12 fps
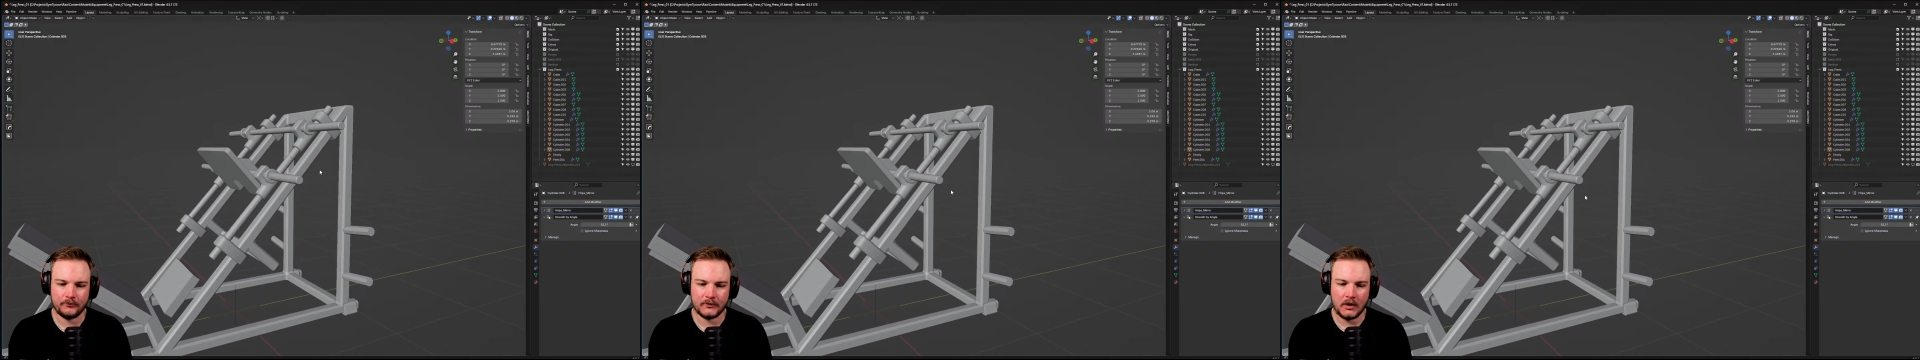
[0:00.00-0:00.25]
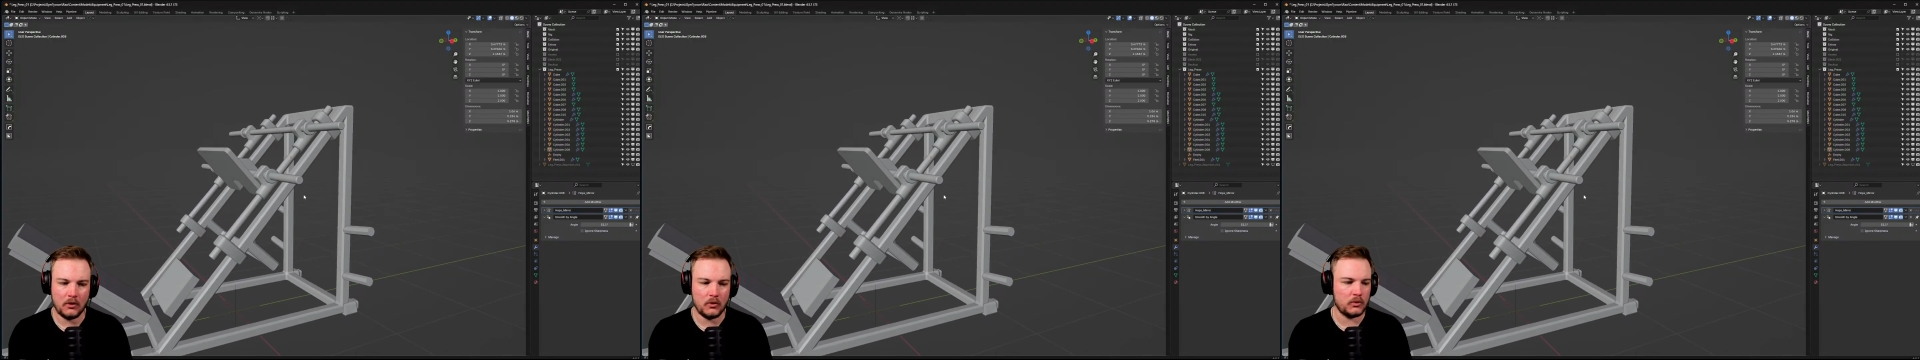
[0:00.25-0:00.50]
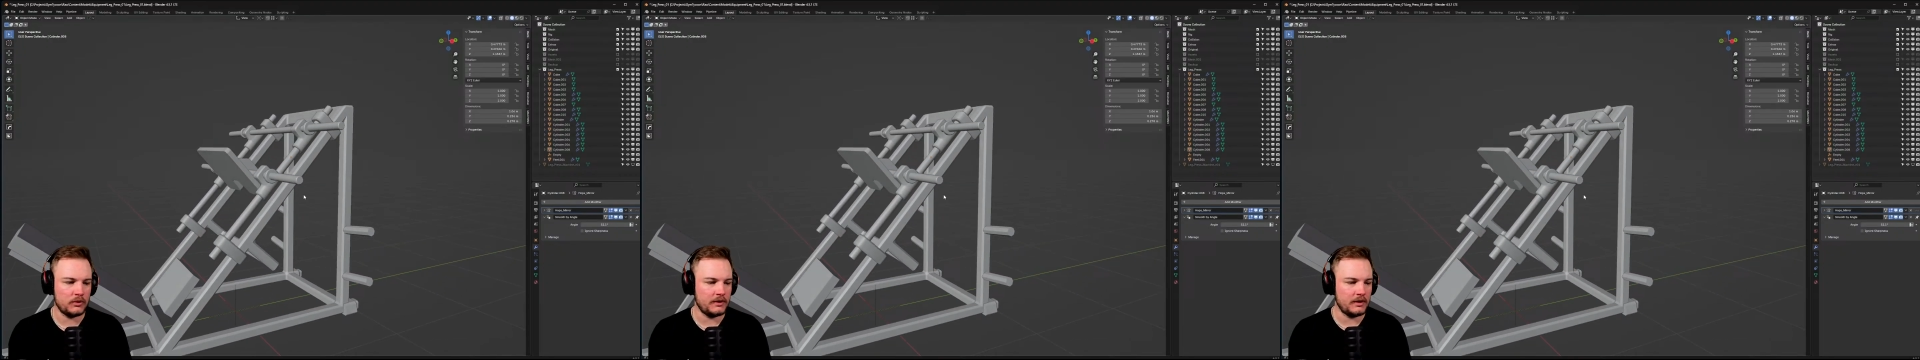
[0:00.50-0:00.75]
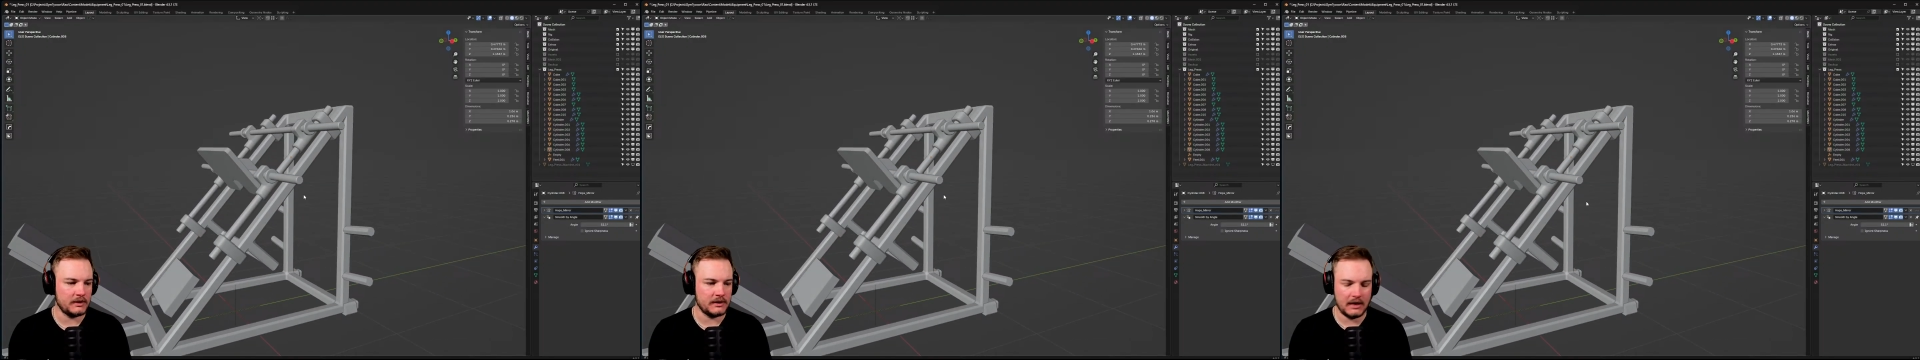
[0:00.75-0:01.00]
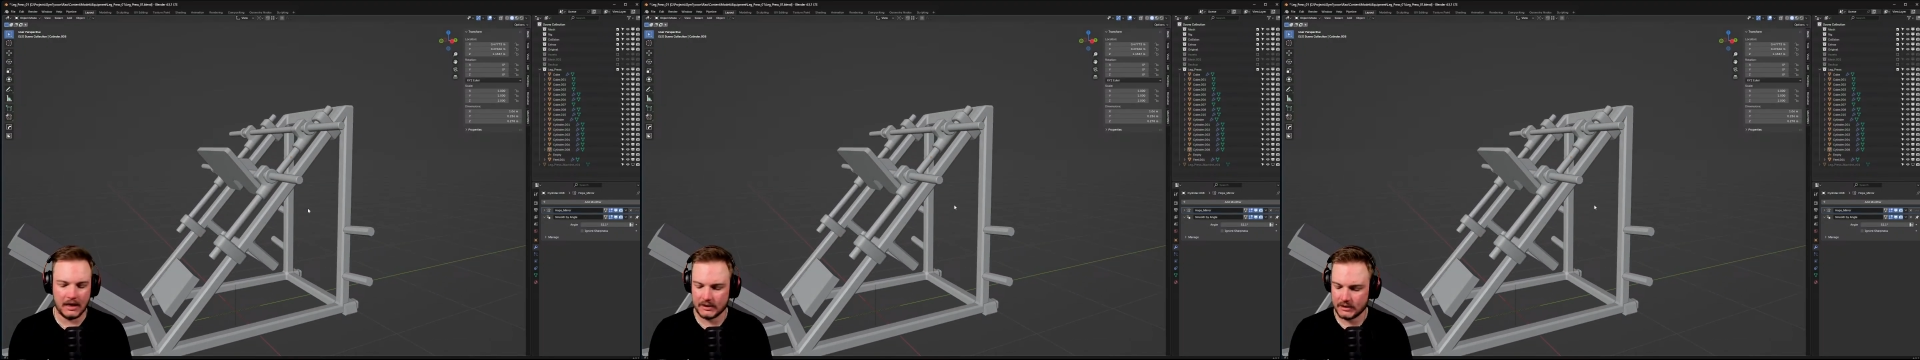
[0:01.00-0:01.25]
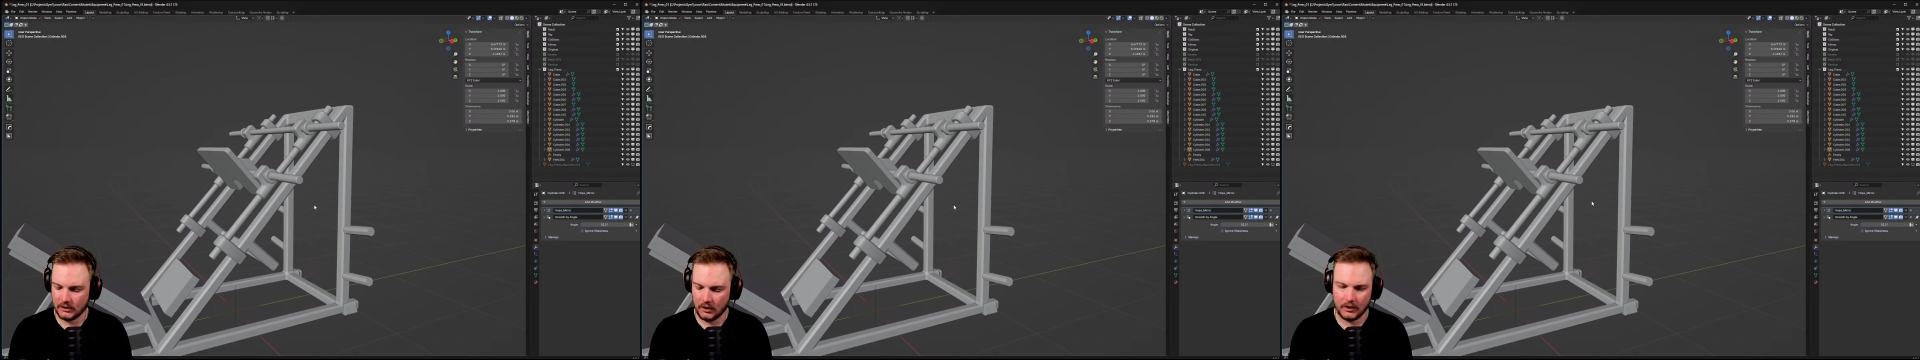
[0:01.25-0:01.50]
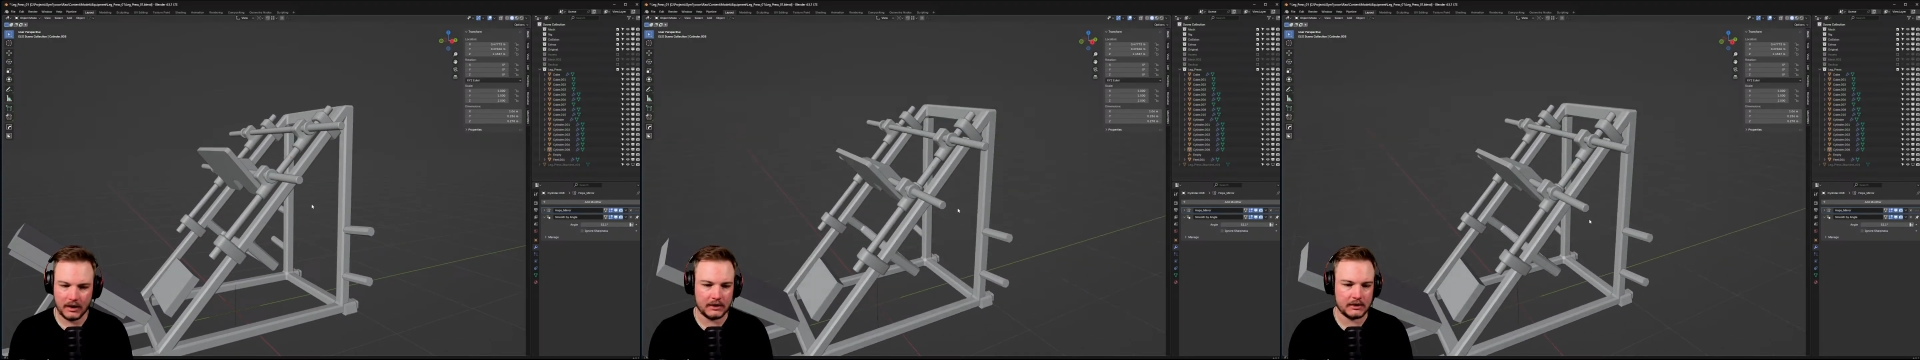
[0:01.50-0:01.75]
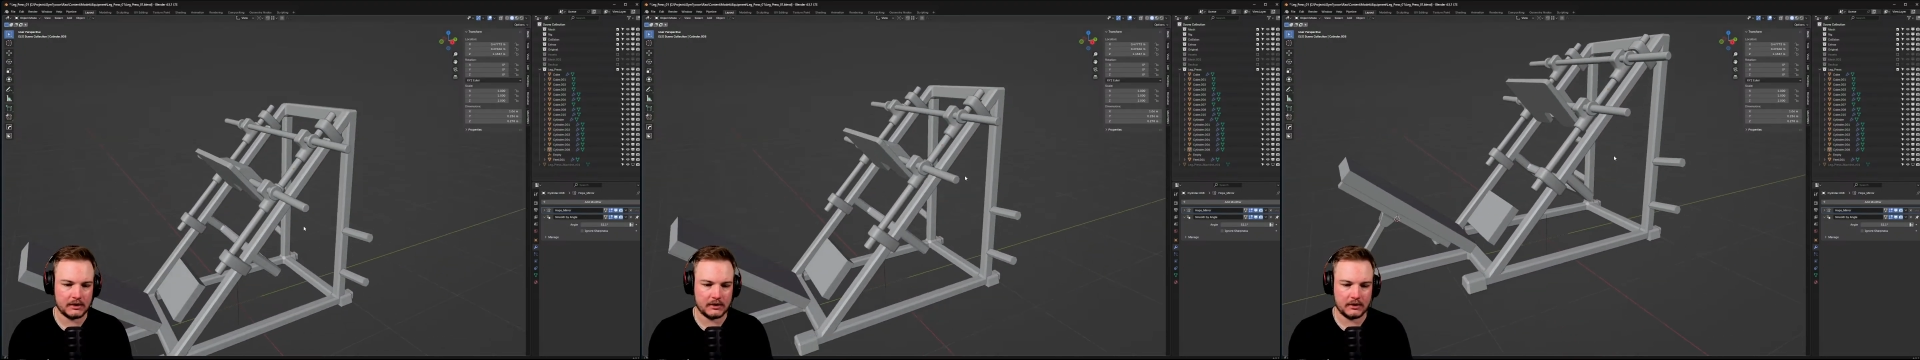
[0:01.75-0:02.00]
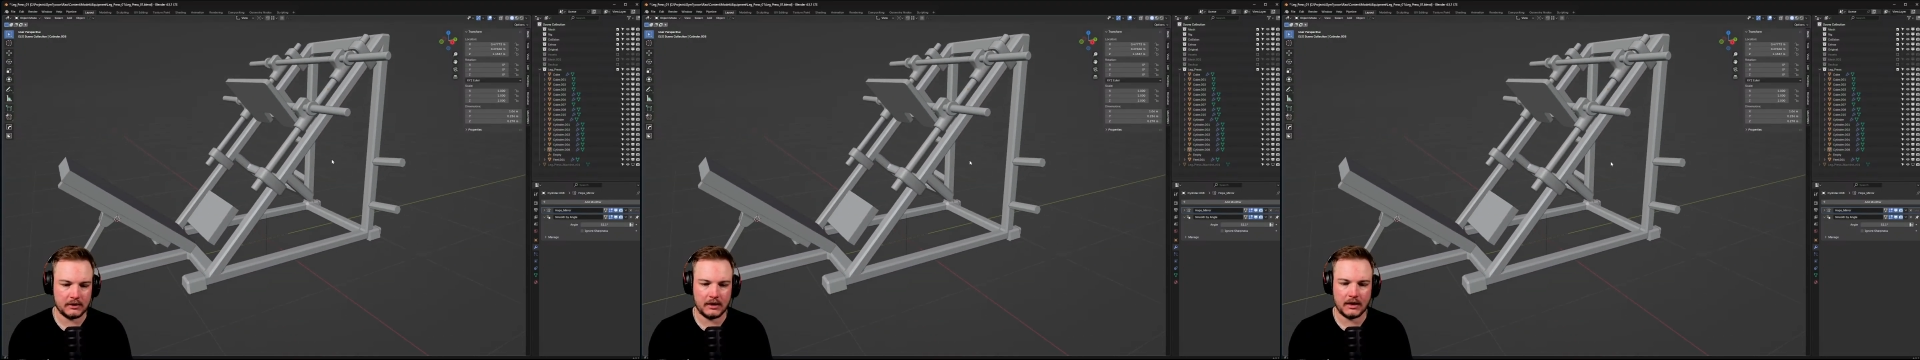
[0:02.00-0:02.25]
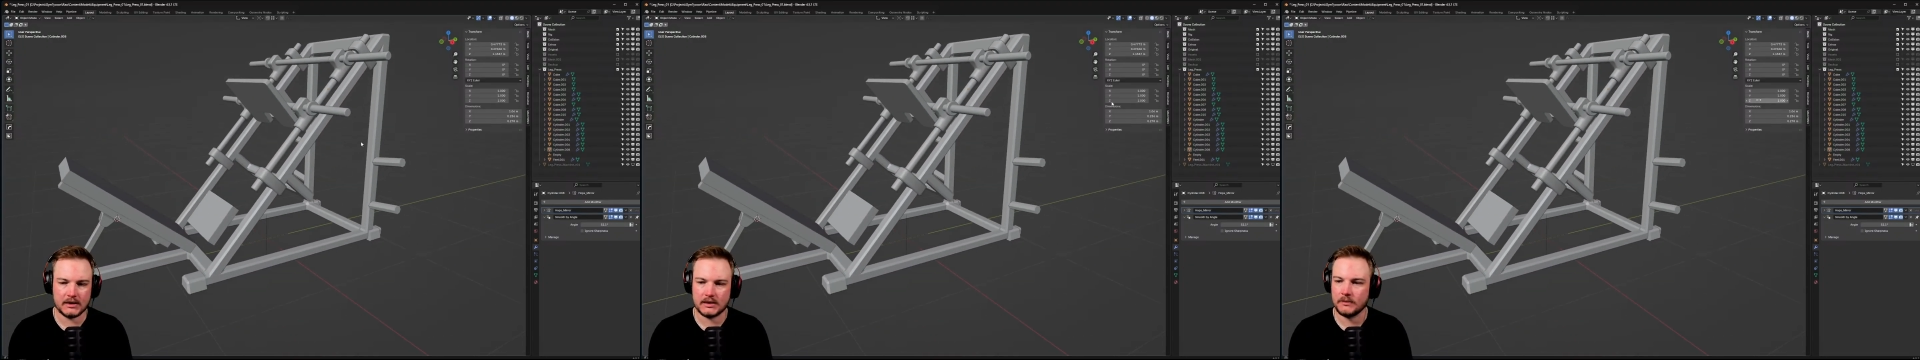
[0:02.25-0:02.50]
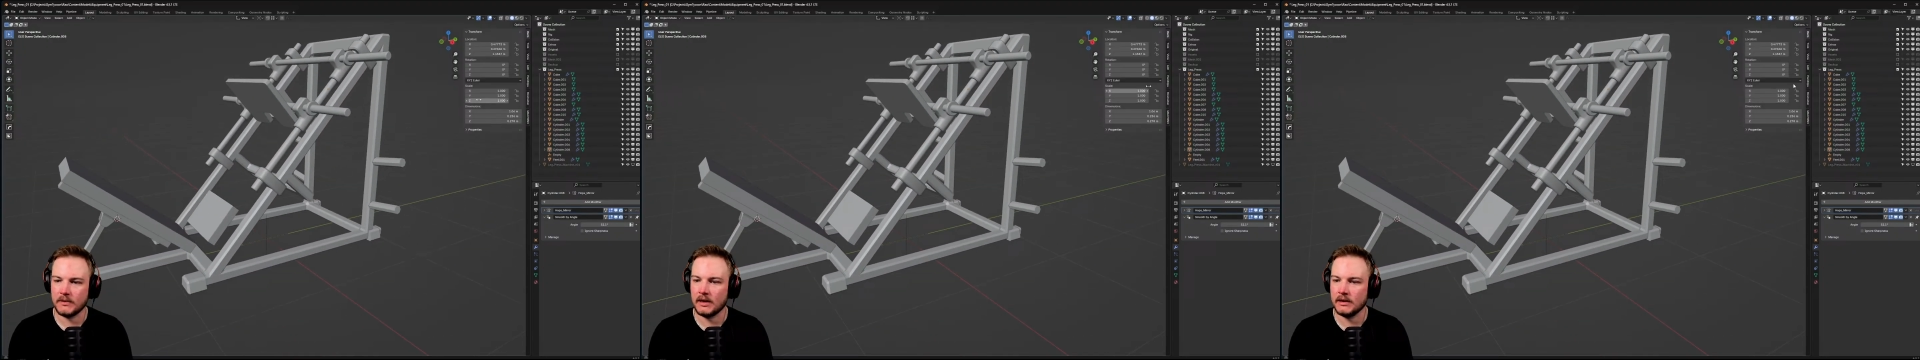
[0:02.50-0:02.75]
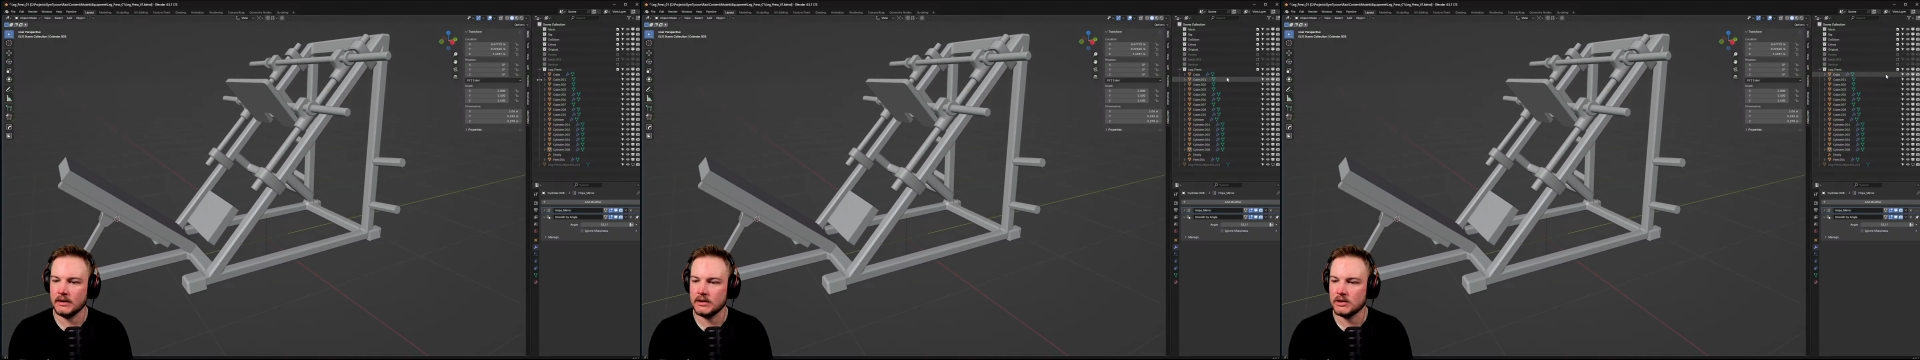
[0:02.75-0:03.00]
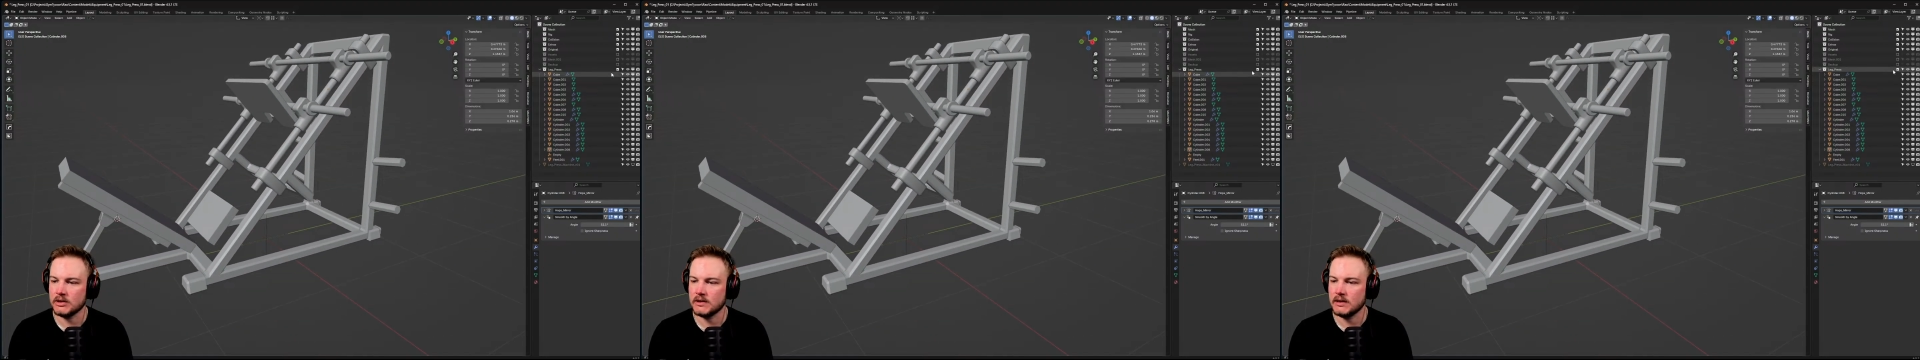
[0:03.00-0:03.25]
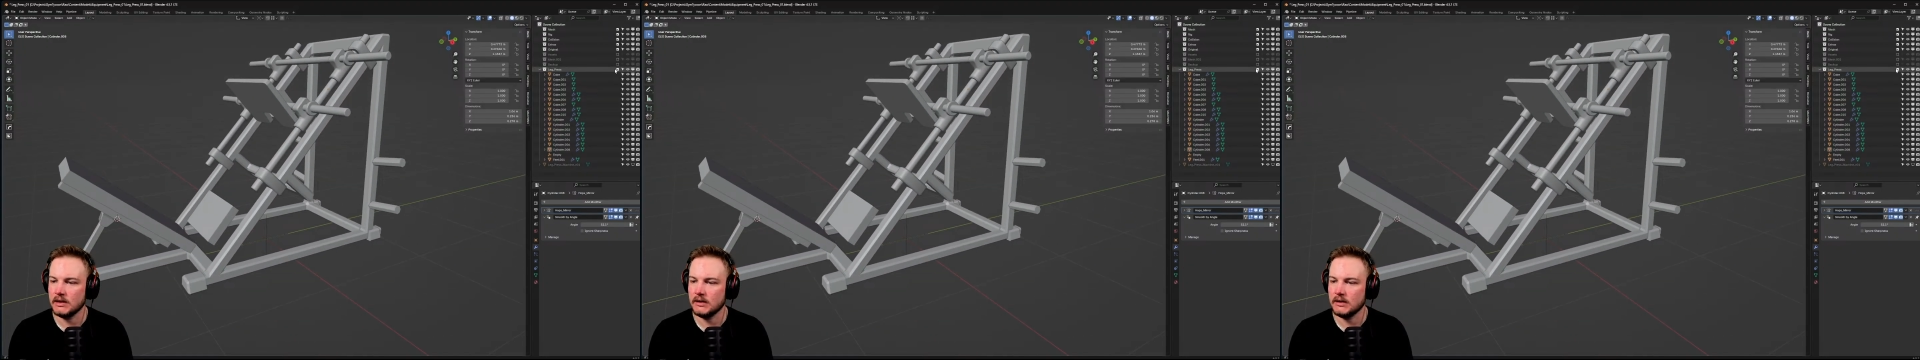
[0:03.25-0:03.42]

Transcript: Oh, yes. All right. That's something I need to see,